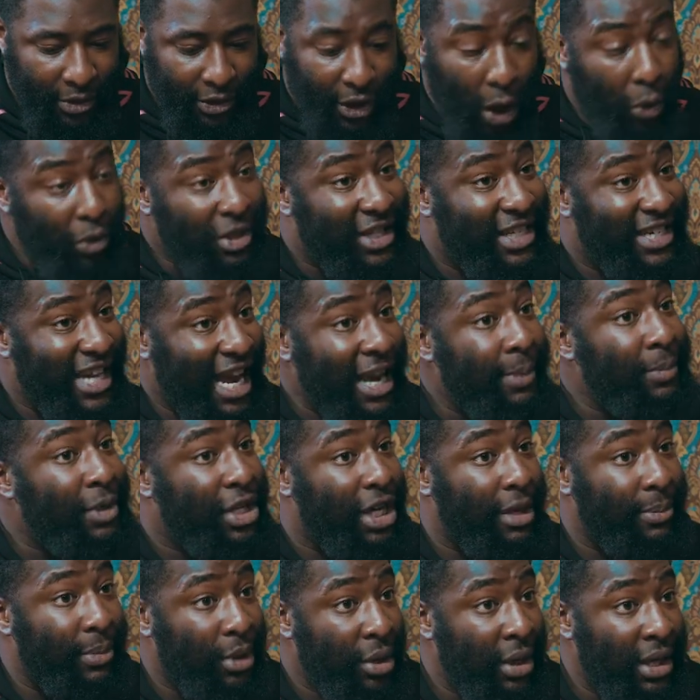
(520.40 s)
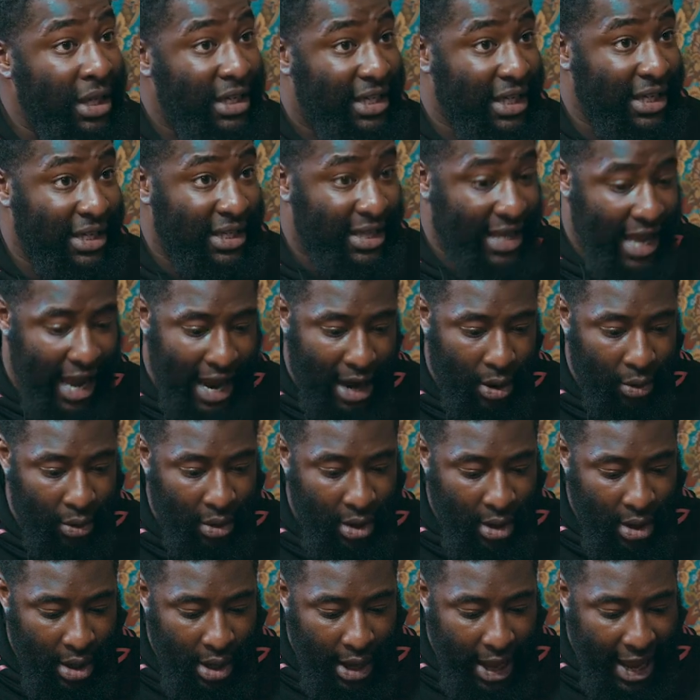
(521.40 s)
Those same communities
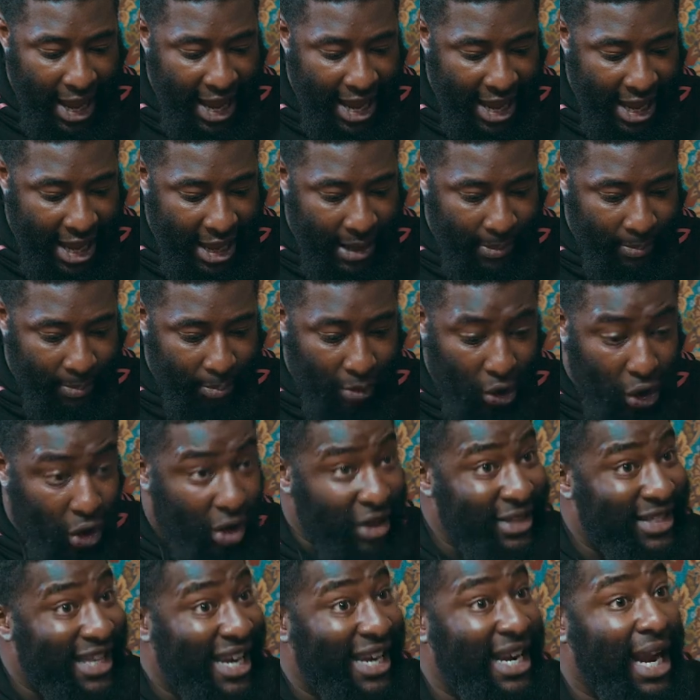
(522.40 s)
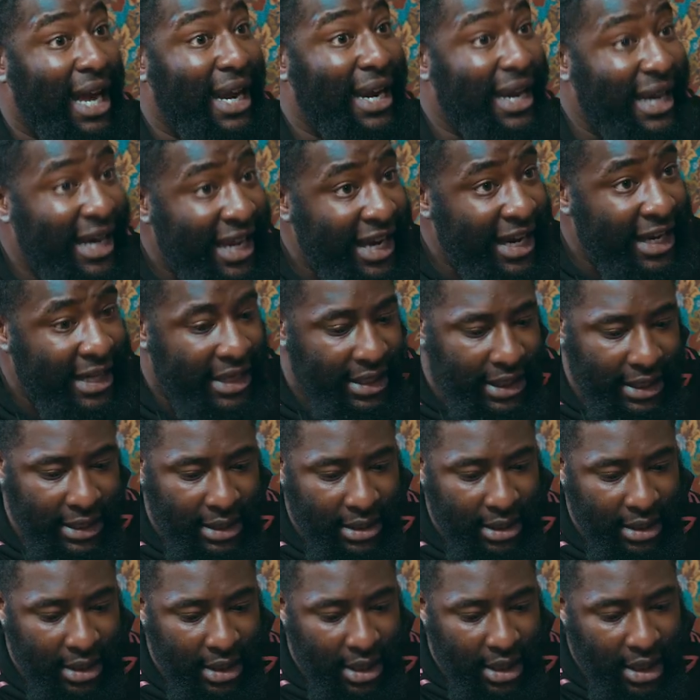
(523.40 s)
now, um, because they're not
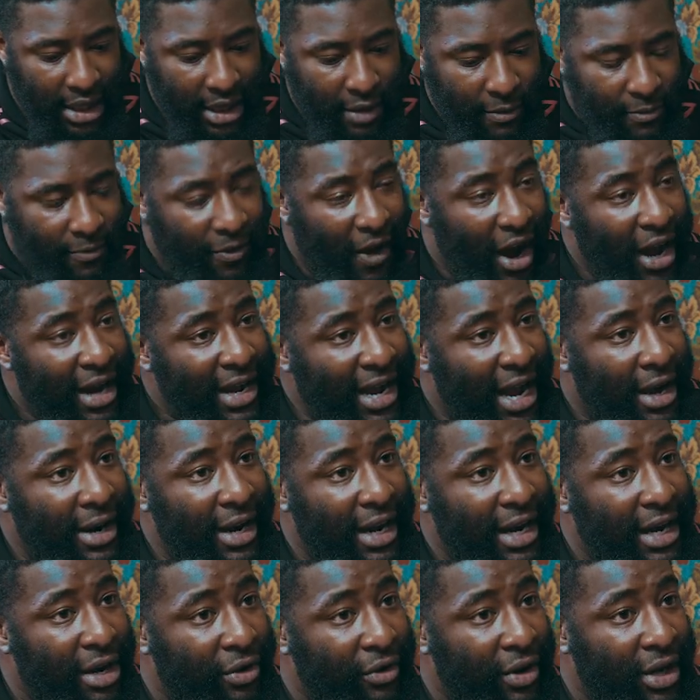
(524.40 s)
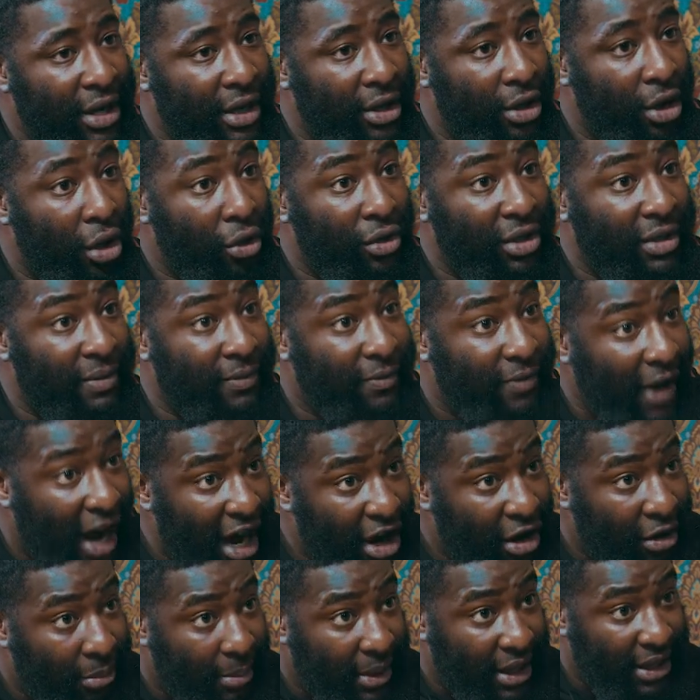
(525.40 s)
needed, you find now that they're in those
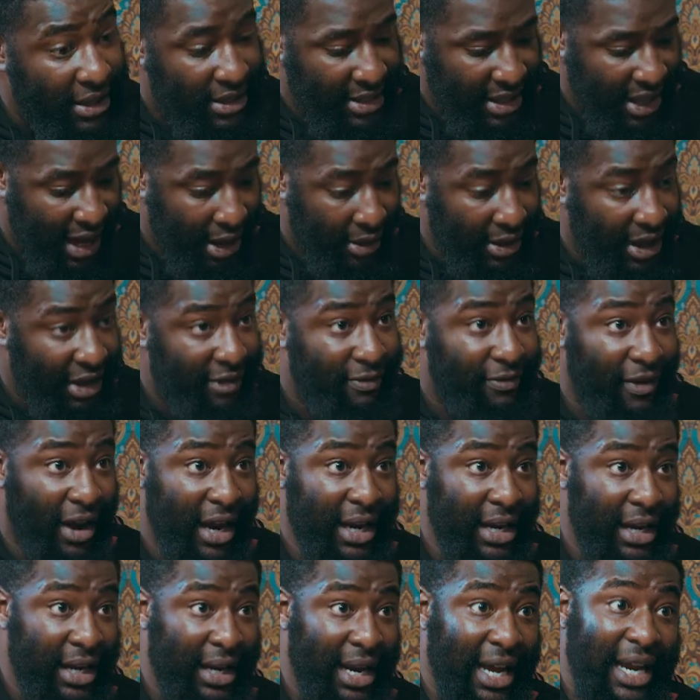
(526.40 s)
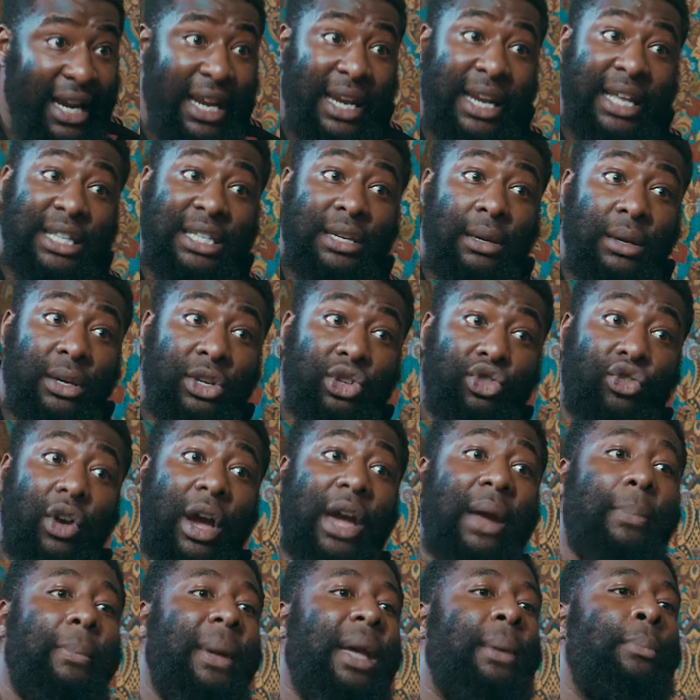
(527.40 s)
environments, now they're finding that they need to
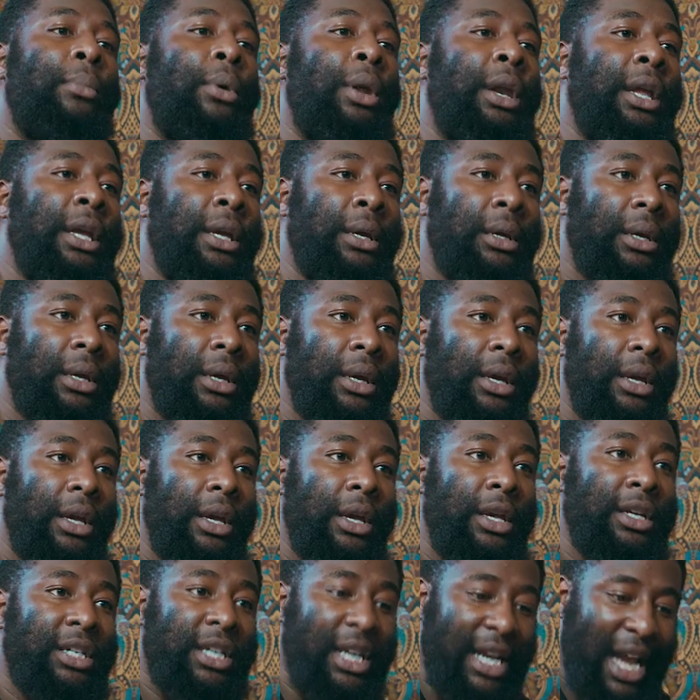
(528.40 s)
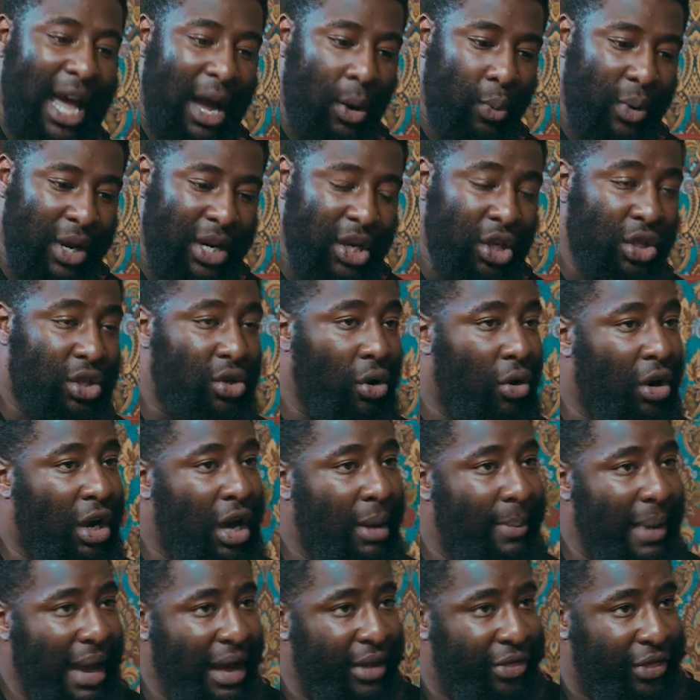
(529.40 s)
try and make money. So now when you
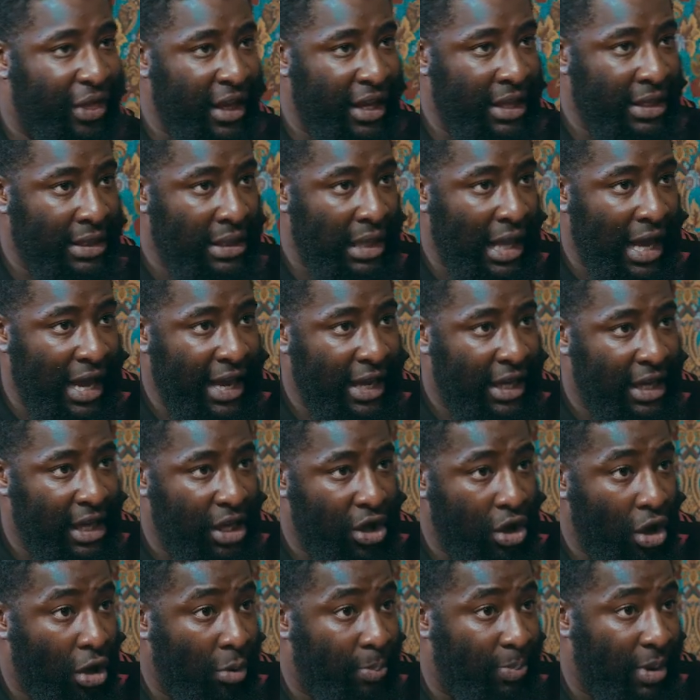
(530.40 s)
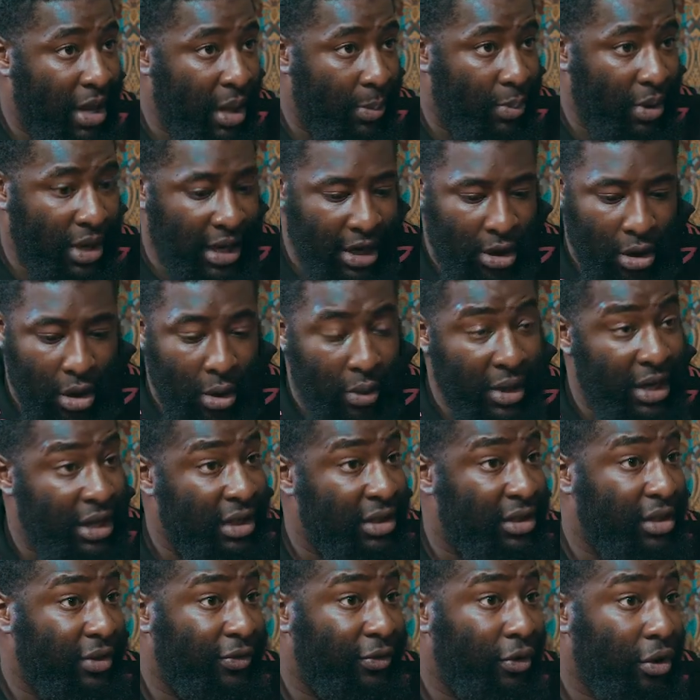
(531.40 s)
talk about things like young people then going
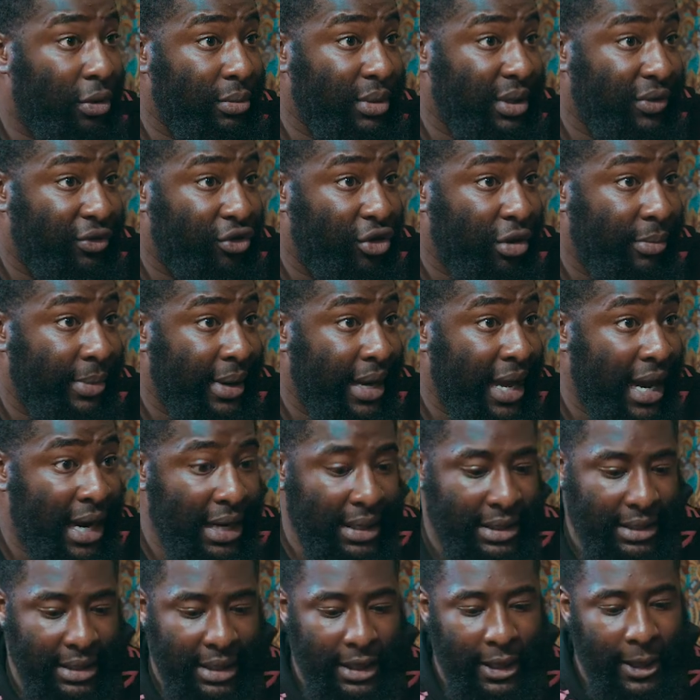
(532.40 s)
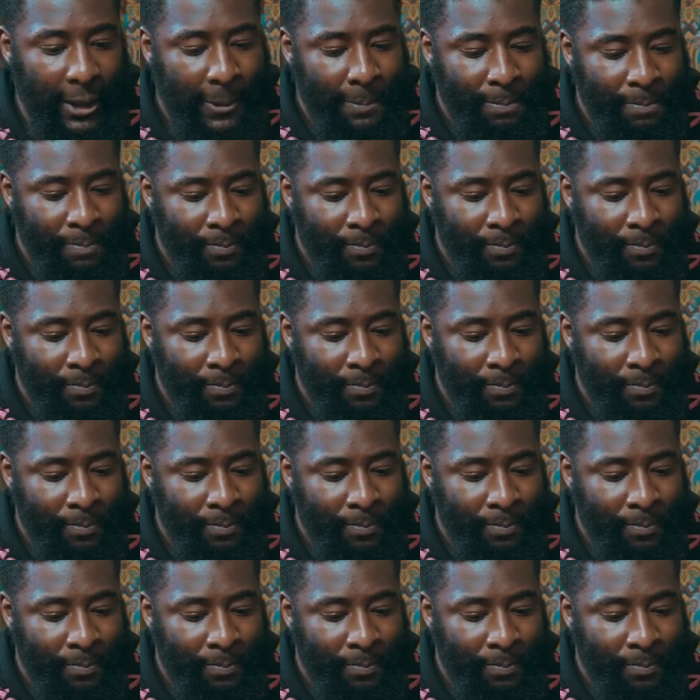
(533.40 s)
into forms of criminality,